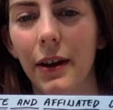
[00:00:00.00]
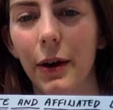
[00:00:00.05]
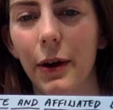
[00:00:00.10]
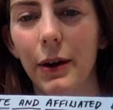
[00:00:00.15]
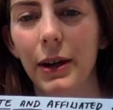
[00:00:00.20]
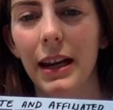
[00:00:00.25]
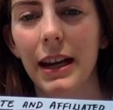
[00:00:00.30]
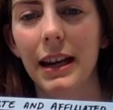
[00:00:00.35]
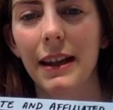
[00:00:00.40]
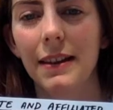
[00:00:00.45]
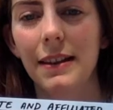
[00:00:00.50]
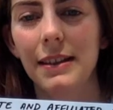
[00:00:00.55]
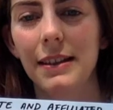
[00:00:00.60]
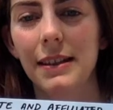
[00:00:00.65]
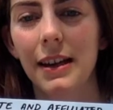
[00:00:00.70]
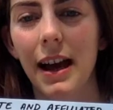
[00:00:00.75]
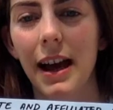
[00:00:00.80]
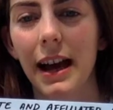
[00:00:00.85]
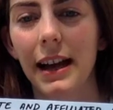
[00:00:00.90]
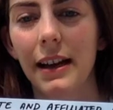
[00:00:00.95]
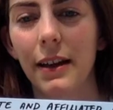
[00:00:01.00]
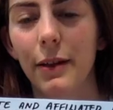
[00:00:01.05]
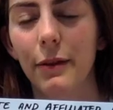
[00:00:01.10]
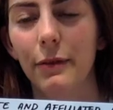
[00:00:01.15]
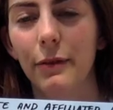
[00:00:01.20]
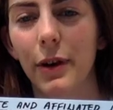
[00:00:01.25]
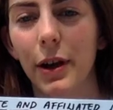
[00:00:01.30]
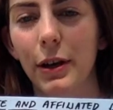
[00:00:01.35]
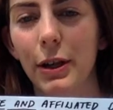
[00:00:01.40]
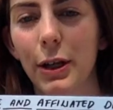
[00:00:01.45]
On either side at the
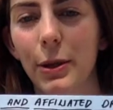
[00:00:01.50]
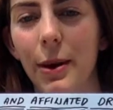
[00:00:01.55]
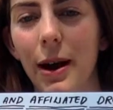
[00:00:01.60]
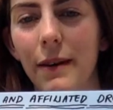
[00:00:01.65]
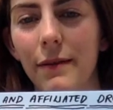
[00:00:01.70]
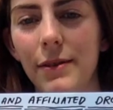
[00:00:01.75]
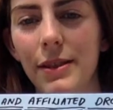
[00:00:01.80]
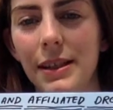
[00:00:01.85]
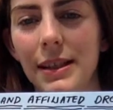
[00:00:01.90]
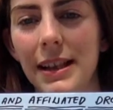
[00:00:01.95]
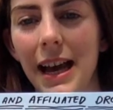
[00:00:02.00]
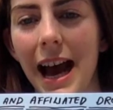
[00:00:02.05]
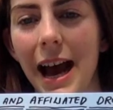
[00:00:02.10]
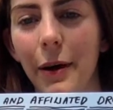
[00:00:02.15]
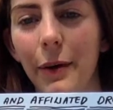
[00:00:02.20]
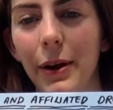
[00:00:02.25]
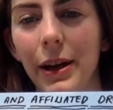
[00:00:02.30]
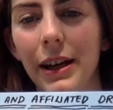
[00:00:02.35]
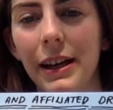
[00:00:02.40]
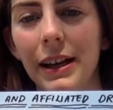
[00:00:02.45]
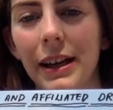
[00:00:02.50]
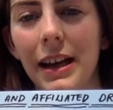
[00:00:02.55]
front you have sour,